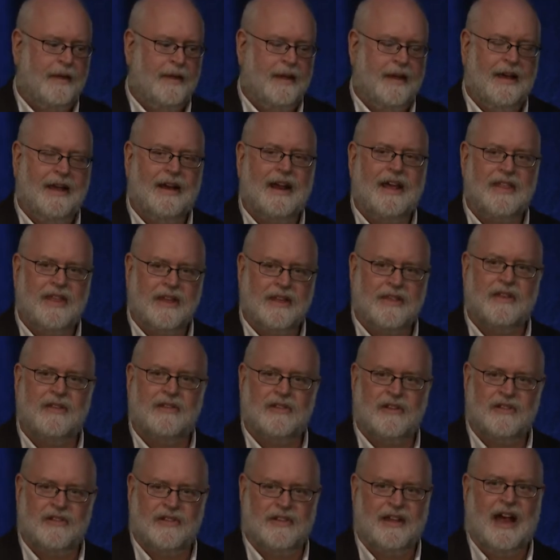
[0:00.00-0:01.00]
And I think
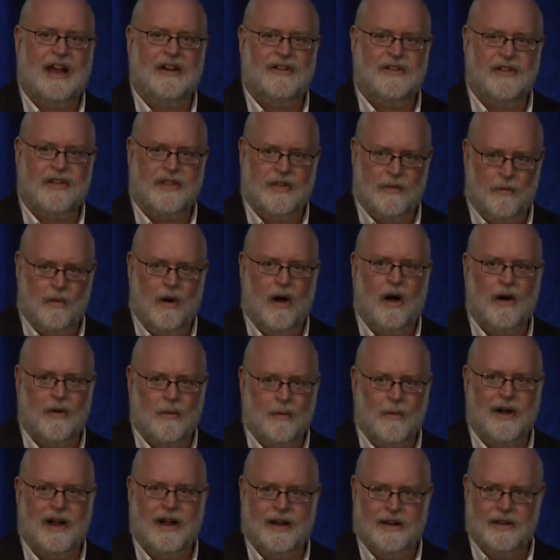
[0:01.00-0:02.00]
this is actually the wrong
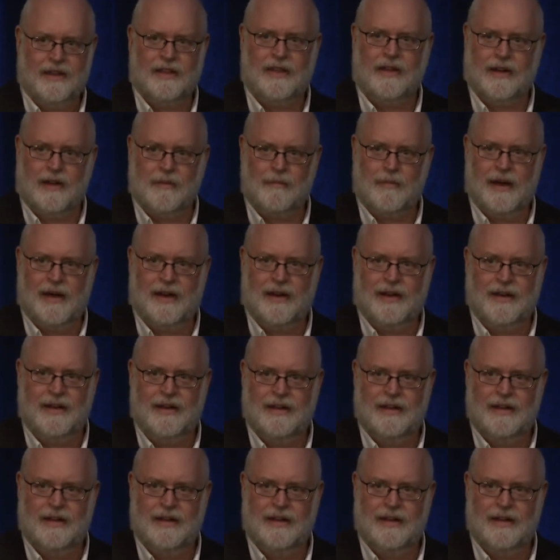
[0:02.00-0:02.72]
way to think about it.